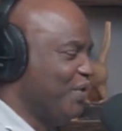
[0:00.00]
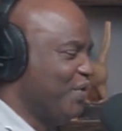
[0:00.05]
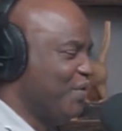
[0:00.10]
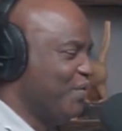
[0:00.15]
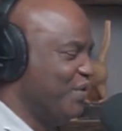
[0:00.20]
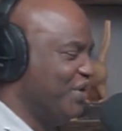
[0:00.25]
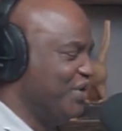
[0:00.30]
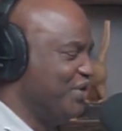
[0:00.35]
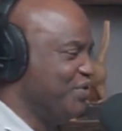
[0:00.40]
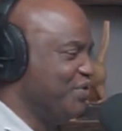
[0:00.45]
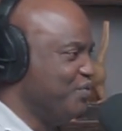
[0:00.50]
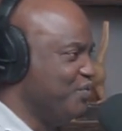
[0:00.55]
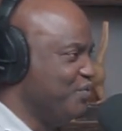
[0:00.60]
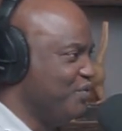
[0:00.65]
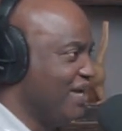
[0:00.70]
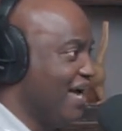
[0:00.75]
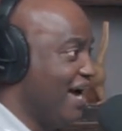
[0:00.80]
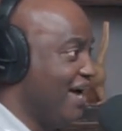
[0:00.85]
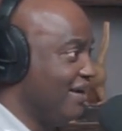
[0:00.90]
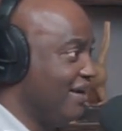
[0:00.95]
when you
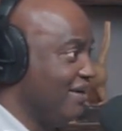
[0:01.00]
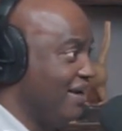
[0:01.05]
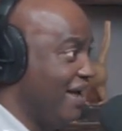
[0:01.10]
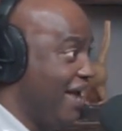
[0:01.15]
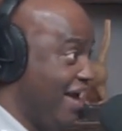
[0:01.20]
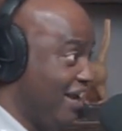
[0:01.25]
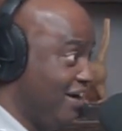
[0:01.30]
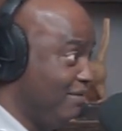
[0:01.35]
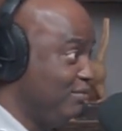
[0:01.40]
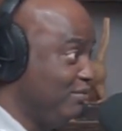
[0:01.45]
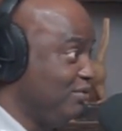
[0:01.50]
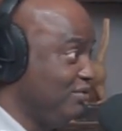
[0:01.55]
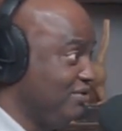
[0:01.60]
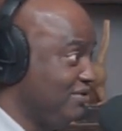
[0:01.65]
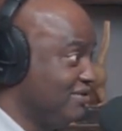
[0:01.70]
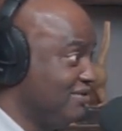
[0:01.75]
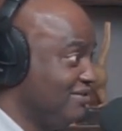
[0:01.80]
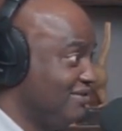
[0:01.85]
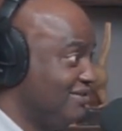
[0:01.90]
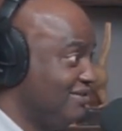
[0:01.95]
got
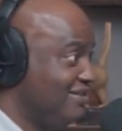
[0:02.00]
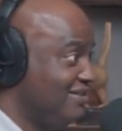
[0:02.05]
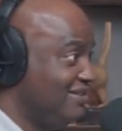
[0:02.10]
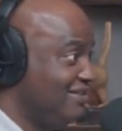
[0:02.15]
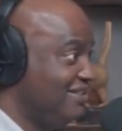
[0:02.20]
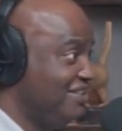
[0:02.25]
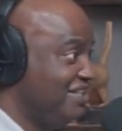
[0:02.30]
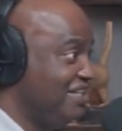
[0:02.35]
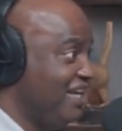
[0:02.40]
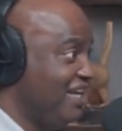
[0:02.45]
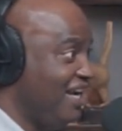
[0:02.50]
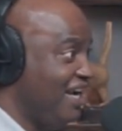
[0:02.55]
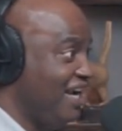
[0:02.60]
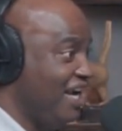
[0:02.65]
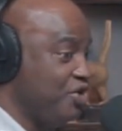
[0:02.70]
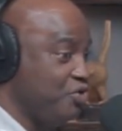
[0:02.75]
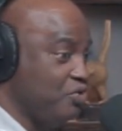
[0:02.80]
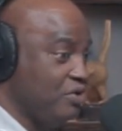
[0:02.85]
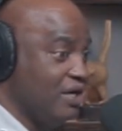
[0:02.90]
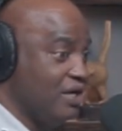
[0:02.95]
animals
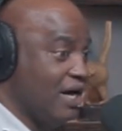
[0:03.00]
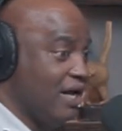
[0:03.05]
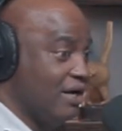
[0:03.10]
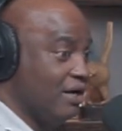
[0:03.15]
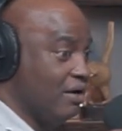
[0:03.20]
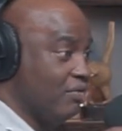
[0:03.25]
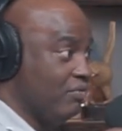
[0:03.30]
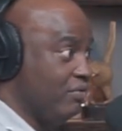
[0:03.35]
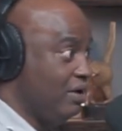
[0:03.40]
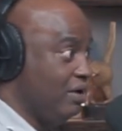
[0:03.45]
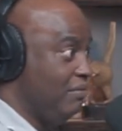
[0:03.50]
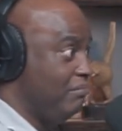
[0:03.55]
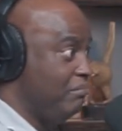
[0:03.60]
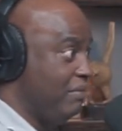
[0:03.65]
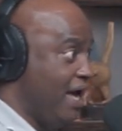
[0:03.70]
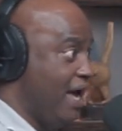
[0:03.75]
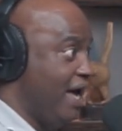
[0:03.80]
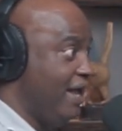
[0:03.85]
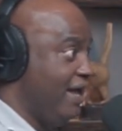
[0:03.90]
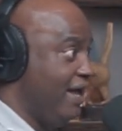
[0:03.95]
and you got a really
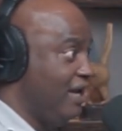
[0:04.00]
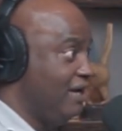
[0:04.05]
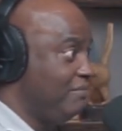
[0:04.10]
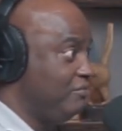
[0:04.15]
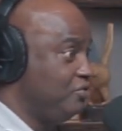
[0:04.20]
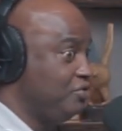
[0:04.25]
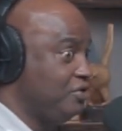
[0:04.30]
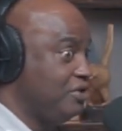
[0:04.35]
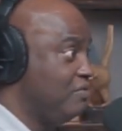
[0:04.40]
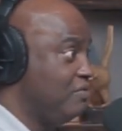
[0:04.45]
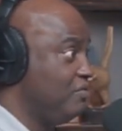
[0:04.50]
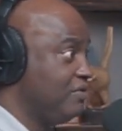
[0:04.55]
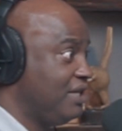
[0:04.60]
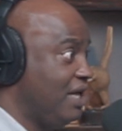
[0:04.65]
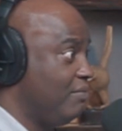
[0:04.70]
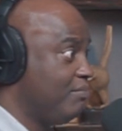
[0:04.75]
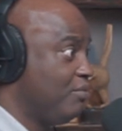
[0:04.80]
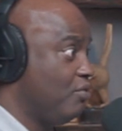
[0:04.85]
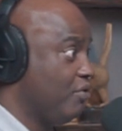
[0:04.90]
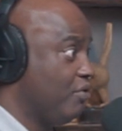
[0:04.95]
bad animal, you don't want
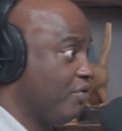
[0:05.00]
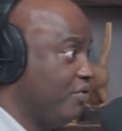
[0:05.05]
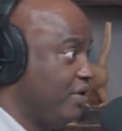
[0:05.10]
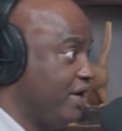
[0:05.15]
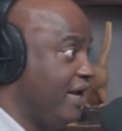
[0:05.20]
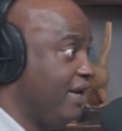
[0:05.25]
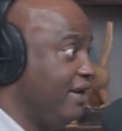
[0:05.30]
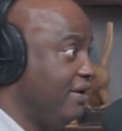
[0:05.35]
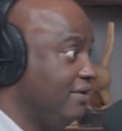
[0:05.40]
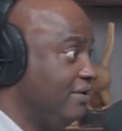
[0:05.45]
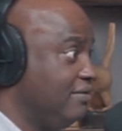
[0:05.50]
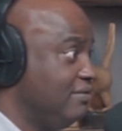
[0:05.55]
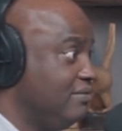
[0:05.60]
that procreating.